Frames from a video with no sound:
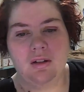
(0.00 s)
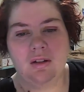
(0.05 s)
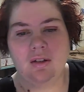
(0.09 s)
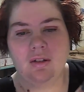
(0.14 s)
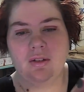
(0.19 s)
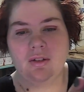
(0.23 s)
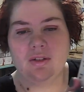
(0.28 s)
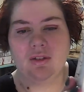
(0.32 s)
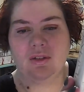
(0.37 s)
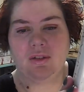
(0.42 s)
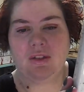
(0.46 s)

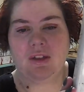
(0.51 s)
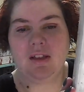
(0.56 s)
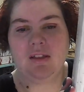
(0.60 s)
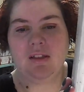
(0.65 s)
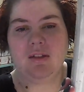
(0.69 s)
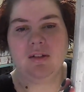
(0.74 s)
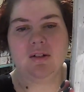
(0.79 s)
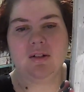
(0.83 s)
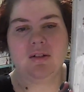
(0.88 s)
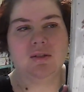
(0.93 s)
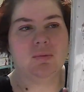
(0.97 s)
So that
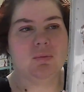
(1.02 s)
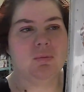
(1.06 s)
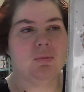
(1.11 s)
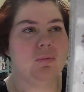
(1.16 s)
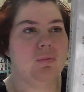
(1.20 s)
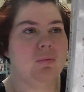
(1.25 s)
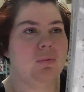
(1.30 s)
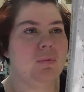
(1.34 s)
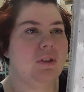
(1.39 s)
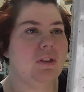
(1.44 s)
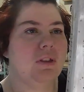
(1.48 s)
looks
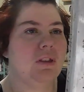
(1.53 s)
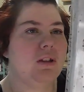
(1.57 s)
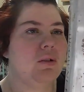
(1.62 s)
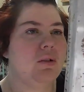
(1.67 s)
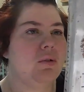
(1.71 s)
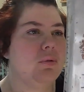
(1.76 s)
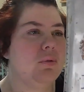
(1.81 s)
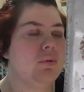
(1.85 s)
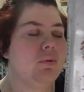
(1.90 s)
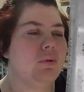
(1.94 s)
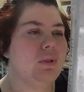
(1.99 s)
really
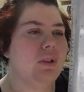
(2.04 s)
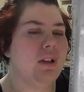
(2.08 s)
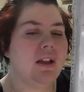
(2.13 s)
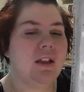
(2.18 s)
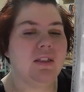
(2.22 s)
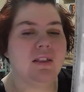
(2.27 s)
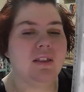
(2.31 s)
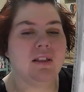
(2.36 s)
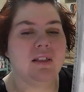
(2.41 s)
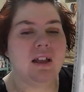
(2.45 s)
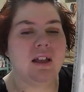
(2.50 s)
cool.
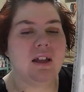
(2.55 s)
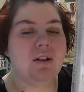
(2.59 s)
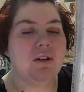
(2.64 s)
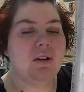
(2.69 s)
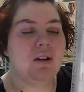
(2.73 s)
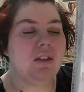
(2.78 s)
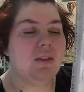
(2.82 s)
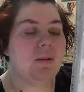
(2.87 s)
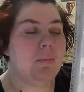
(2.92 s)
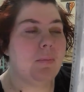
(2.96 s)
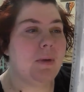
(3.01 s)
And the letter
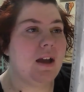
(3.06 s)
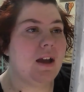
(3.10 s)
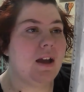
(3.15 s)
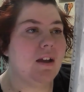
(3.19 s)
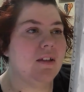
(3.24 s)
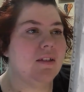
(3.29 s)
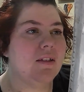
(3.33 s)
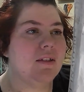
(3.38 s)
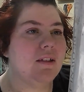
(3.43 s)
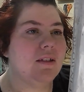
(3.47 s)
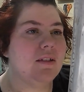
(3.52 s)
on the back
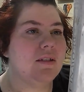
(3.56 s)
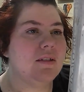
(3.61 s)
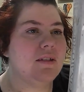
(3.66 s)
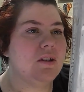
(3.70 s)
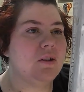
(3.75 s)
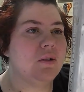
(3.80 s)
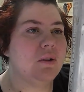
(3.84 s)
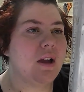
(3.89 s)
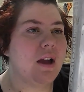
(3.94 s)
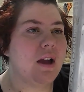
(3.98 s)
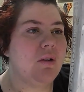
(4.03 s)
says
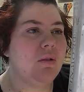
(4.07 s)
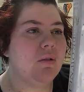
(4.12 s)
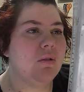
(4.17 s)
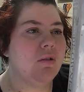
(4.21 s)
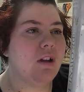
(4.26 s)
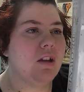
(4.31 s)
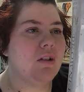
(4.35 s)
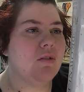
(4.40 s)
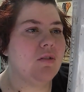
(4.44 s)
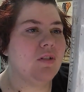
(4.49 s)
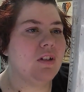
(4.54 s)
Dear Owl
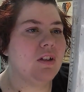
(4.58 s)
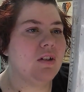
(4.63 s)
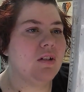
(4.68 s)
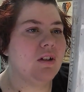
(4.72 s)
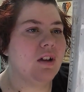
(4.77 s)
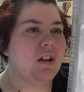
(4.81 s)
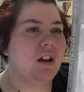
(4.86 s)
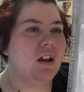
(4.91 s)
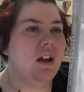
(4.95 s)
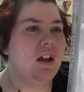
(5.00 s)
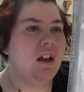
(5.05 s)
Crate Reader,
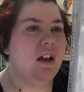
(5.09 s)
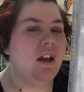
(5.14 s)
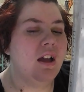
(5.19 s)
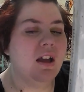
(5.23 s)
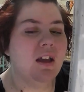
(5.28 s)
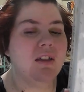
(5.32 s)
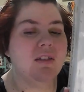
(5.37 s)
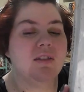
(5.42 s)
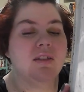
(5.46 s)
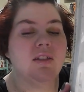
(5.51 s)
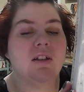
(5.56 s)

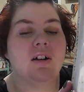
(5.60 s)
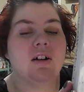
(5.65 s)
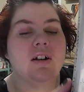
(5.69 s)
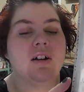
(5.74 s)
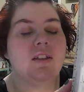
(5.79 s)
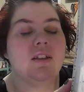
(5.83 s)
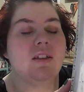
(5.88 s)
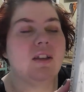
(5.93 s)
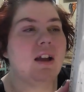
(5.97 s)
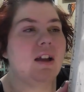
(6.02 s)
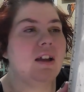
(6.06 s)
as long
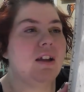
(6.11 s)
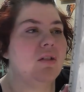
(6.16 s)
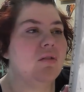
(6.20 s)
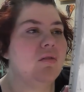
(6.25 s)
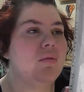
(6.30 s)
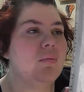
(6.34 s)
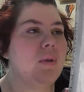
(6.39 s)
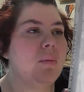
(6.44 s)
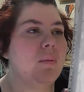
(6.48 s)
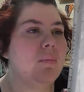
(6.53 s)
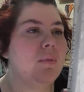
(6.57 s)
as I can
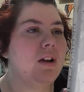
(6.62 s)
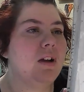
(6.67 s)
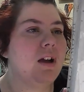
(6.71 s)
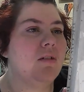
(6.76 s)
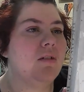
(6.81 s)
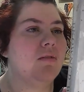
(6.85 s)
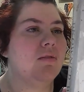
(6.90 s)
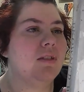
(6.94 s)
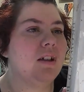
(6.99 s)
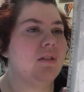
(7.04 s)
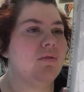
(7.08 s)
remember,
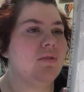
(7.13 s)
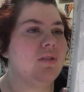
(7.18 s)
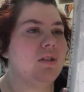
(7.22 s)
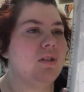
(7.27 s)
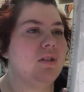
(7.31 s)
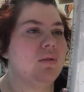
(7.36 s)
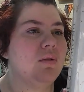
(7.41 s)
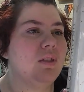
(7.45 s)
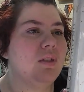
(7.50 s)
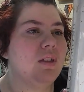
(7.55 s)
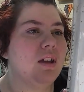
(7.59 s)
I've loved
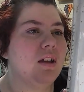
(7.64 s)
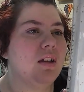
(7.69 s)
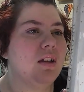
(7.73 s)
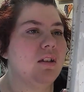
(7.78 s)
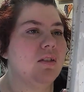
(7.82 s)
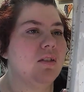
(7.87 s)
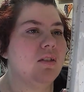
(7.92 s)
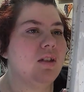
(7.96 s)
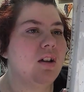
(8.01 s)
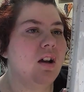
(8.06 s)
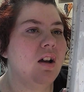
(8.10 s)
two
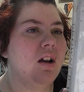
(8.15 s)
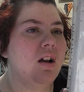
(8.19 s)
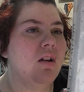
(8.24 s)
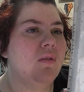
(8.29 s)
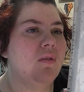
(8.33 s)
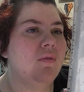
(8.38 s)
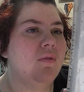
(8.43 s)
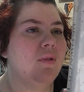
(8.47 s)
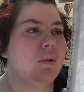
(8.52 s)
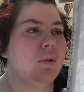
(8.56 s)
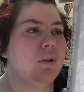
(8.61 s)
things
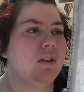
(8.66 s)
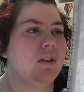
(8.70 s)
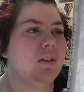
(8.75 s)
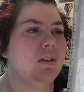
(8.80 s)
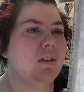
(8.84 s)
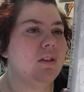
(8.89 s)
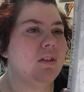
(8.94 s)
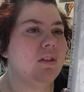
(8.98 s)
forest,